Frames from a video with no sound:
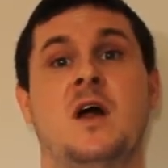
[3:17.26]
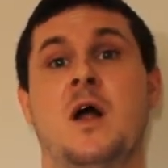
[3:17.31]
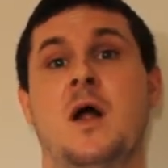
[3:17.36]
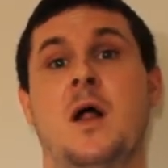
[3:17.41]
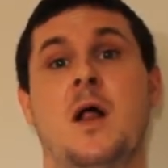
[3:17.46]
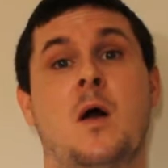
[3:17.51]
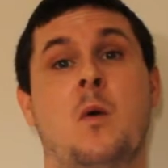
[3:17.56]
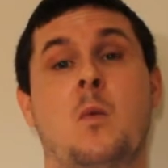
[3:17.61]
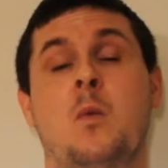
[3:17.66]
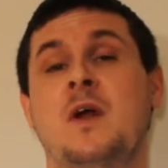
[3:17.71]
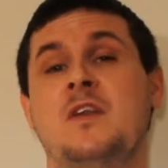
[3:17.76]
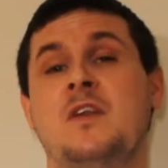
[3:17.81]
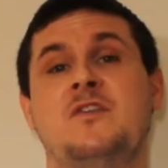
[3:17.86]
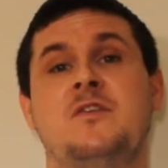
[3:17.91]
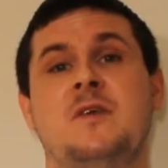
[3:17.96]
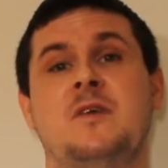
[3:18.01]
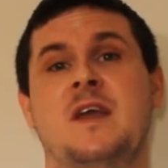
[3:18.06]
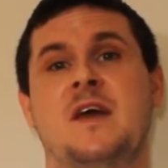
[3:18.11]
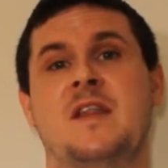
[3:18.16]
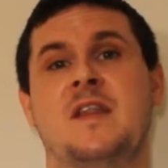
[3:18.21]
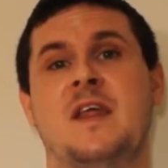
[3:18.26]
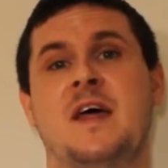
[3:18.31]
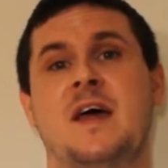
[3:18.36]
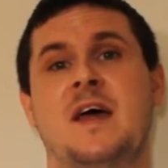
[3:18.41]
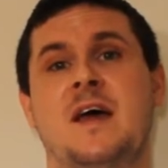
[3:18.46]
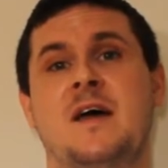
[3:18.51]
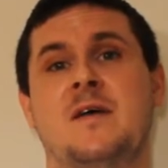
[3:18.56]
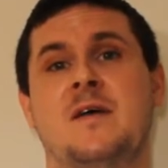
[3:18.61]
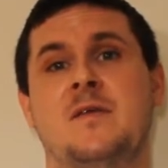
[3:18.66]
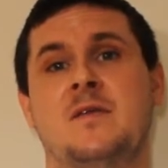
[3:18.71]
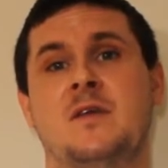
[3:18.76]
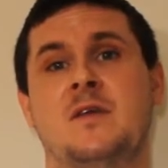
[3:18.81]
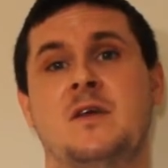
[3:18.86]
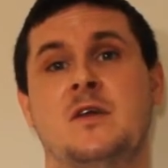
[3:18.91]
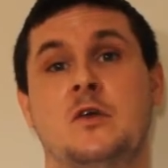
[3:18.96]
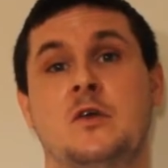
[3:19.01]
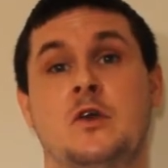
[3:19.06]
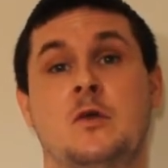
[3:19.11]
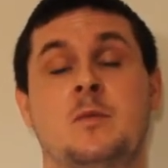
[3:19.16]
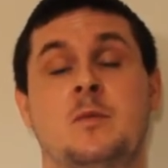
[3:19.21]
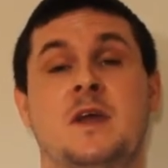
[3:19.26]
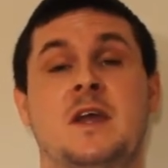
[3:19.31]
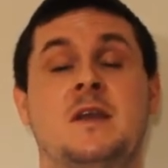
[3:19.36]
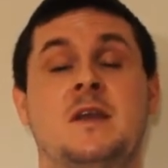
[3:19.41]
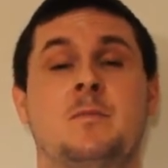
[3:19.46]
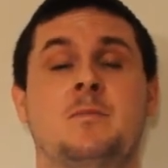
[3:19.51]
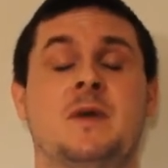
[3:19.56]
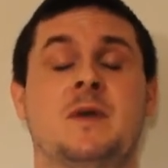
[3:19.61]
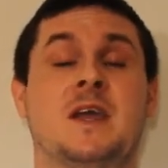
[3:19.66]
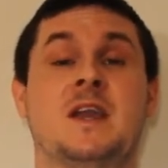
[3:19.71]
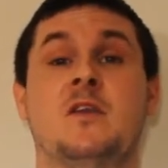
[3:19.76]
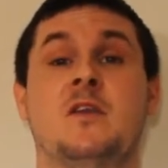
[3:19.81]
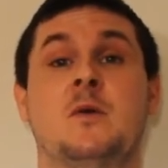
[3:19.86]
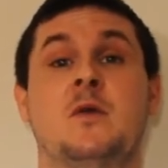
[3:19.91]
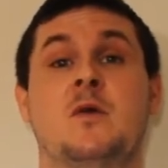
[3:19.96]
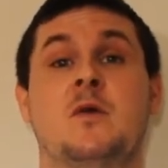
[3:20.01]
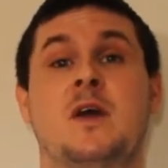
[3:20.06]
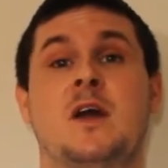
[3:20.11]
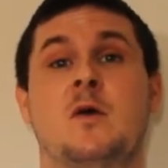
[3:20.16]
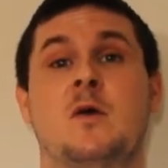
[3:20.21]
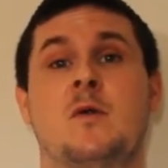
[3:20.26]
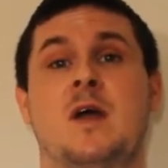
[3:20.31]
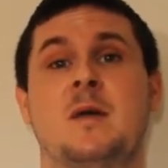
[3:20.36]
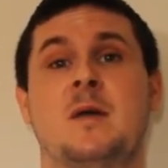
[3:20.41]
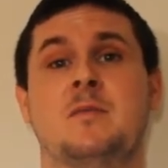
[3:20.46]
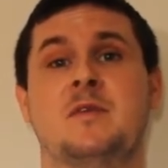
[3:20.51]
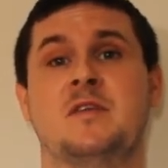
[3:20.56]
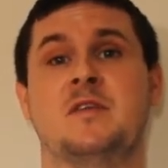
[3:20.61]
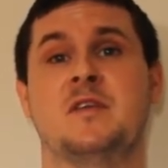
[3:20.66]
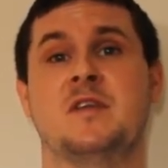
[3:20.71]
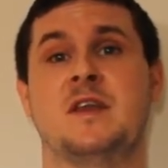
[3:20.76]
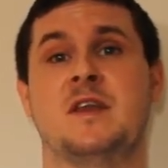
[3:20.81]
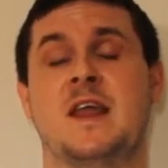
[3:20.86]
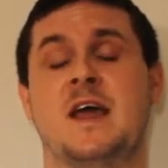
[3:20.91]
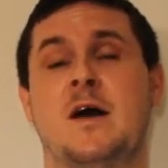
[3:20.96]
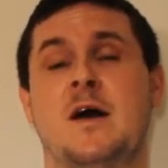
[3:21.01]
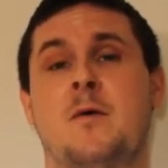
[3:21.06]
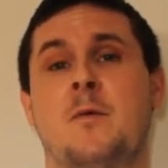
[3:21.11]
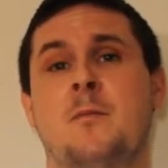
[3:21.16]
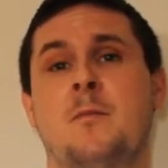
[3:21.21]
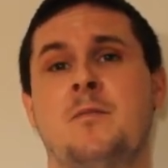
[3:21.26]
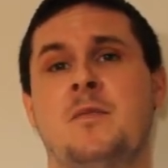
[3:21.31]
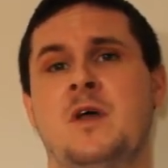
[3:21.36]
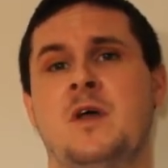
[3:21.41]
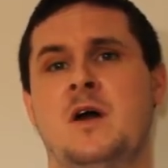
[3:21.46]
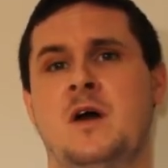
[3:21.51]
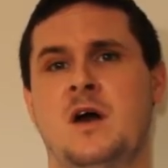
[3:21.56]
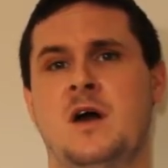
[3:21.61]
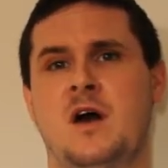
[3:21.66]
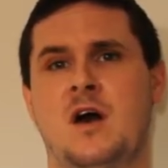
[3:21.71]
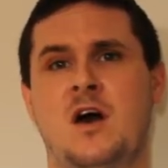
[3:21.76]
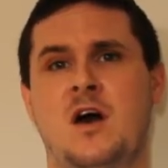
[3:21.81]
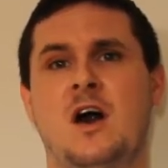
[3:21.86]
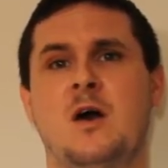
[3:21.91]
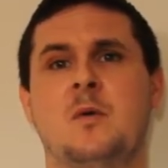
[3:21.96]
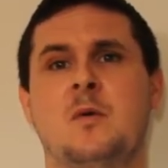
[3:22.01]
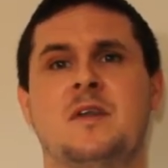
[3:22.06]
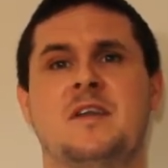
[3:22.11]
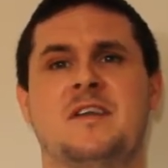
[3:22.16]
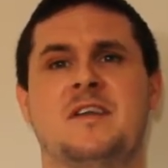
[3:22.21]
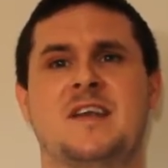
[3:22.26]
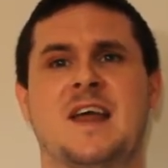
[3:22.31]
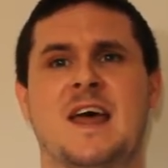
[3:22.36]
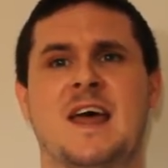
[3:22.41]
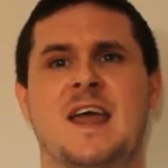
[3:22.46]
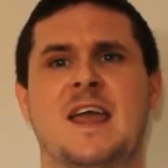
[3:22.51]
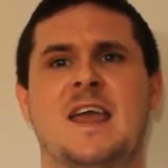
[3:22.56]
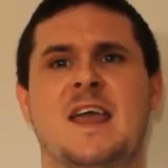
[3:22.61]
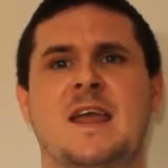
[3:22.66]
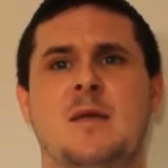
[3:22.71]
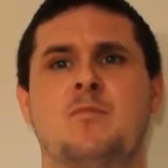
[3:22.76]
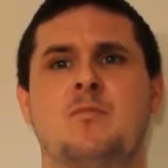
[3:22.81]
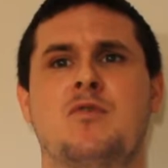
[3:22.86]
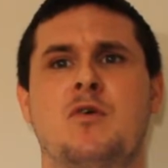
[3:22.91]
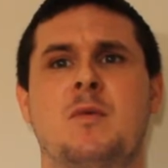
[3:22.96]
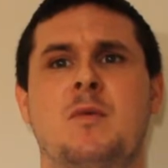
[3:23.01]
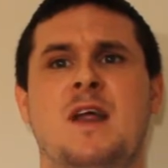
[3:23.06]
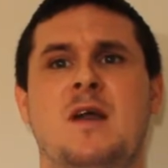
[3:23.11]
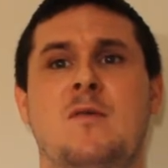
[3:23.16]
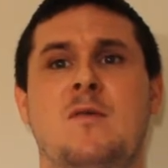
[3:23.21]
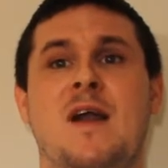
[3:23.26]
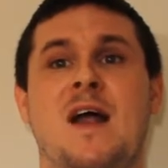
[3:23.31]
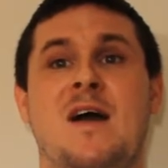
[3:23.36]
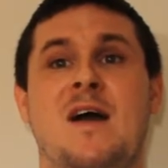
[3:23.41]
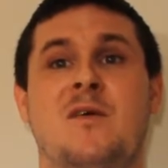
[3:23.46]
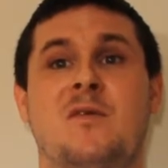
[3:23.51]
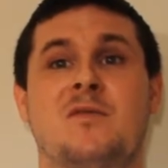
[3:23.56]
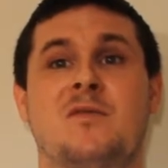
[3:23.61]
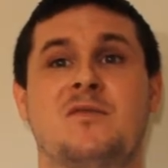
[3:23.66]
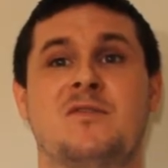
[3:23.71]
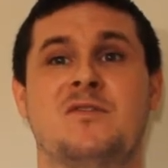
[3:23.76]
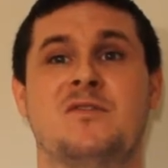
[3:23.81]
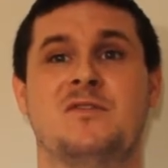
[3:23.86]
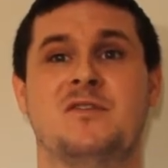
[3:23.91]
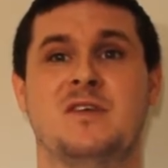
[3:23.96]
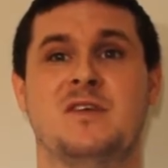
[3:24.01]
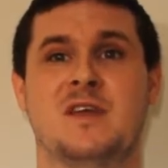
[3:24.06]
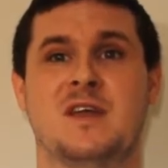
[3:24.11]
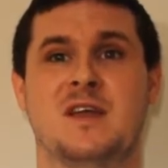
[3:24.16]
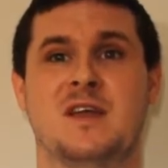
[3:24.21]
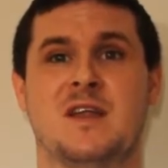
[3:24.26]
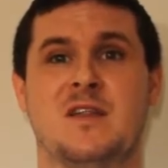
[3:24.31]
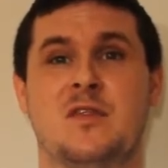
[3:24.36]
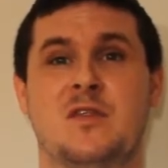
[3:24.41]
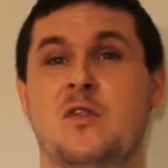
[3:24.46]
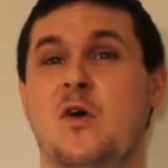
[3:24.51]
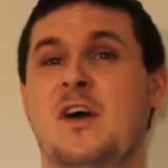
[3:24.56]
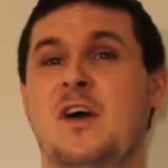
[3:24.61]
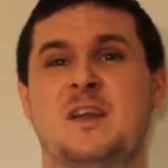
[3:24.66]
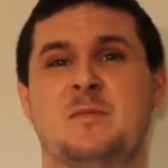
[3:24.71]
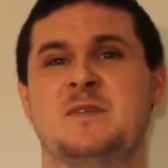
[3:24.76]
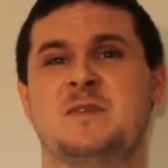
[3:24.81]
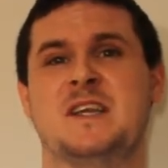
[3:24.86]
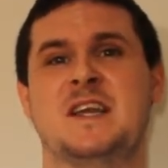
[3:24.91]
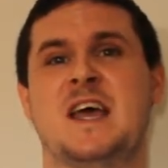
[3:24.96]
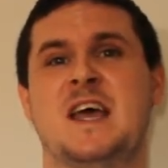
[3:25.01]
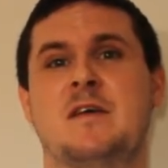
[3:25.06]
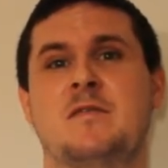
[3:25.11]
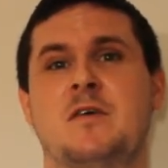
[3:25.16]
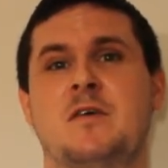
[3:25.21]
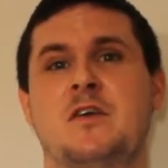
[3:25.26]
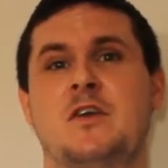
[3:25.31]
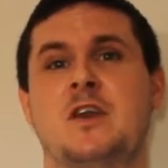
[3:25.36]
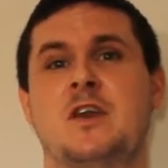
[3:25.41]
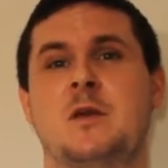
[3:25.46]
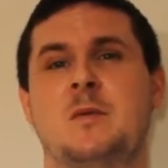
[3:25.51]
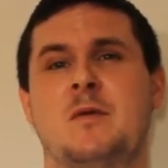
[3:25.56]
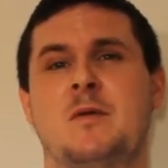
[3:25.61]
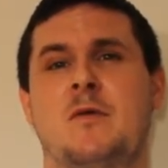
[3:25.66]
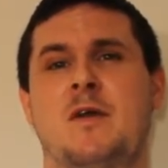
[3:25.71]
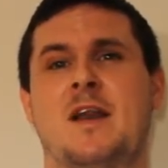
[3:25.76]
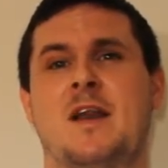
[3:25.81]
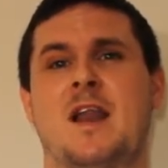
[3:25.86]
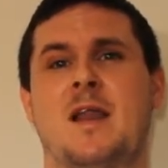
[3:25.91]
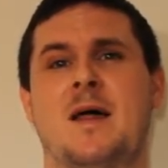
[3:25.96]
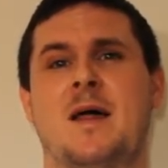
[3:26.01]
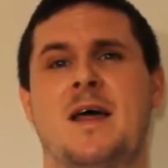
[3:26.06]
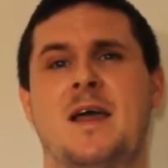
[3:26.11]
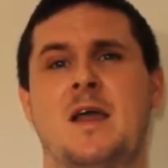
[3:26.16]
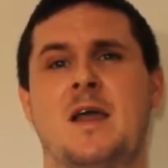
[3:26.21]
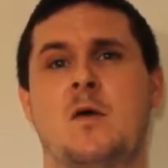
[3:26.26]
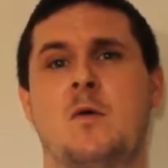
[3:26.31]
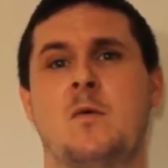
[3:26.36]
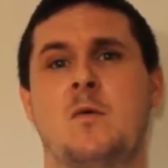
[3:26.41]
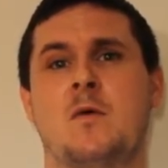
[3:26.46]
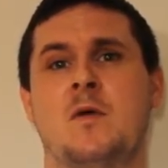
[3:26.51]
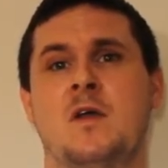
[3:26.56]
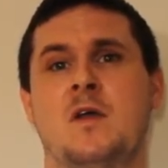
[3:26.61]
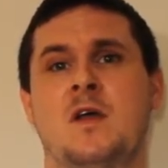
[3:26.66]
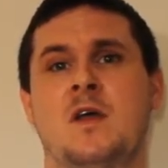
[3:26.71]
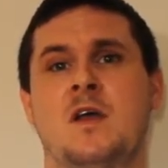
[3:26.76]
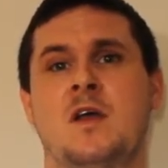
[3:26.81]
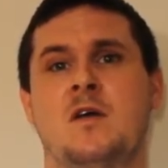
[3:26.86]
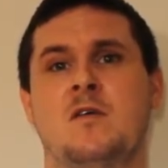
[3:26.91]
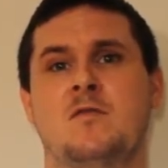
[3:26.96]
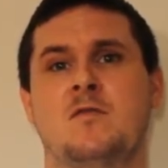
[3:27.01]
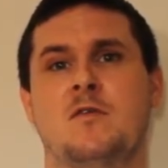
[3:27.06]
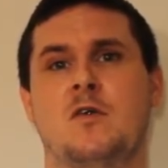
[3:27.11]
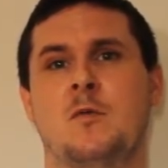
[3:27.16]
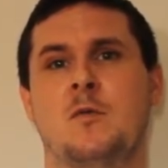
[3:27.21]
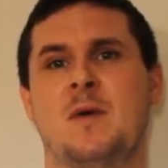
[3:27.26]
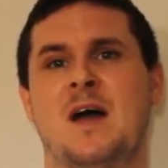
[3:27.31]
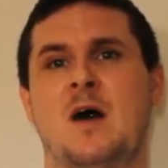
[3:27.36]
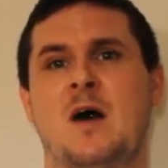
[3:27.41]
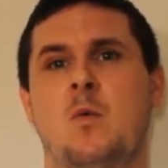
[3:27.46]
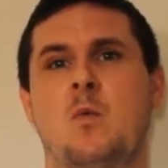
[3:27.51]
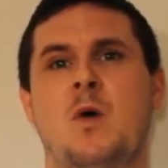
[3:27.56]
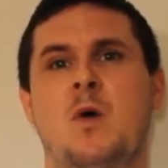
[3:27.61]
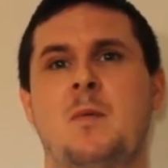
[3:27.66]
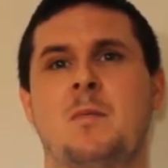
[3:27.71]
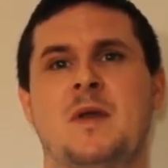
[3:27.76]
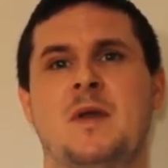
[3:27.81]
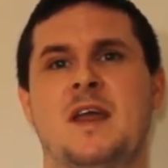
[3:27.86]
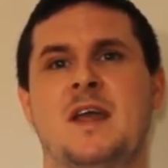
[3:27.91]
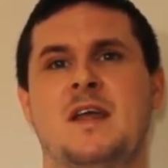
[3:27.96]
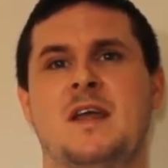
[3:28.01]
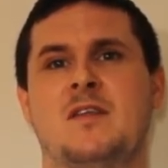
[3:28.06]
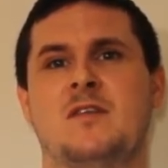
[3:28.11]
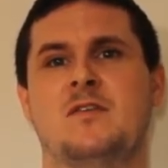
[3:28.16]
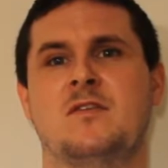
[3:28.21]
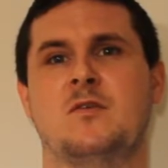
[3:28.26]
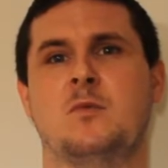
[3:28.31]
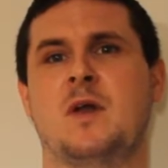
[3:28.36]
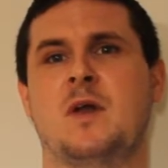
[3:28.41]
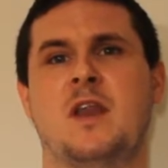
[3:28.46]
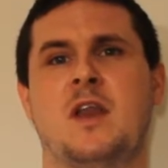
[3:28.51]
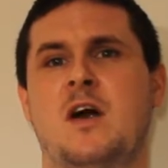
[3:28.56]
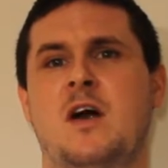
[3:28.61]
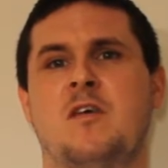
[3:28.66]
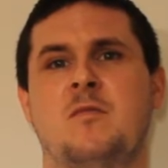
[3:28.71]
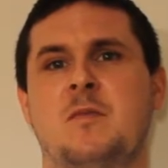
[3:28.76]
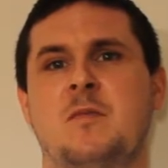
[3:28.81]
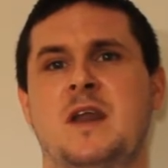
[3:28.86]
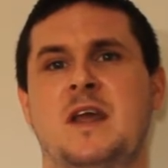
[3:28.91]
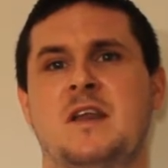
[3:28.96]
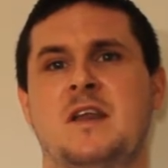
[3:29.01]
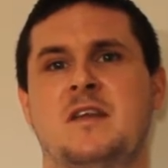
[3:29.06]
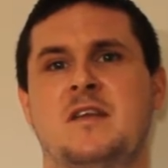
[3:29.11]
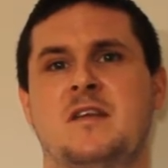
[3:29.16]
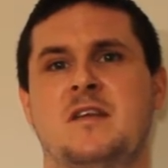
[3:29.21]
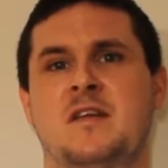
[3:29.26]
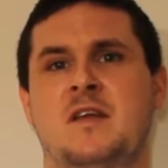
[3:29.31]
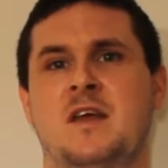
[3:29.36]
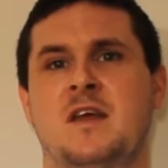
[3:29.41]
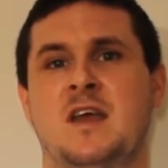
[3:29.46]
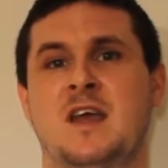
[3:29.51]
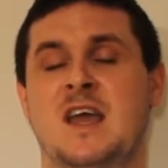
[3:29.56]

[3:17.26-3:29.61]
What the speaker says: Once you get there, you can begin doing your hill reps. Now, I would say probably around 90% effort you need to be running up that hill for about 1 minute to 1.5 minutes.